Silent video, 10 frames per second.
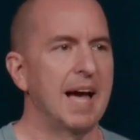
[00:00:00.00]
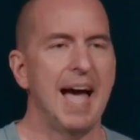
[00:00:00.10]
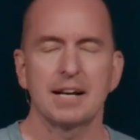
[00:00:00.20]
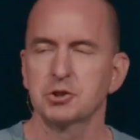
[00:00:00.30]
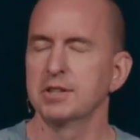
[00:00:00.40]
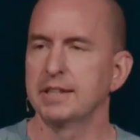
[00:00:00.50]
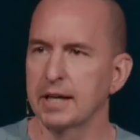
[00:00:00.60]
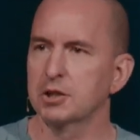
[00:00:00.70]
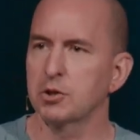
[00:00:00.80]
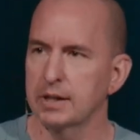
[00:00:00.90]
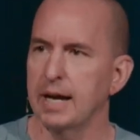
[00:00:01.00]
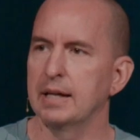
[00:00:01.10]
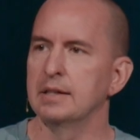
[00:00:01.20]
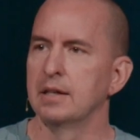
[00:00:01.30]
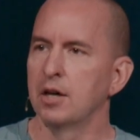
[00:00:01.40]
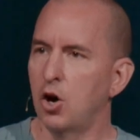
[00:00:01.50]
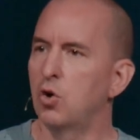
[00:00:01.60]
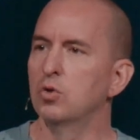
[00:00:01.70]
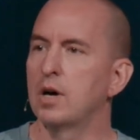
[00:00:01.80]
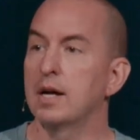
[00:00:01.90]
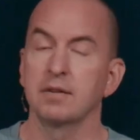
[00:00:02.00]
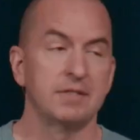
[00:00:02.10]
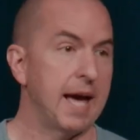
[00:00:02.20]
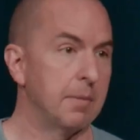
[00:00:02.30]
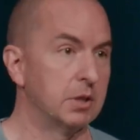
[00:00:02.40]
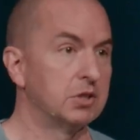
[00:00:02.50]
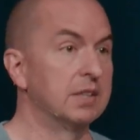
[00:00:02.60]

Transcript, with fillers: actually can create a whole lot of damage.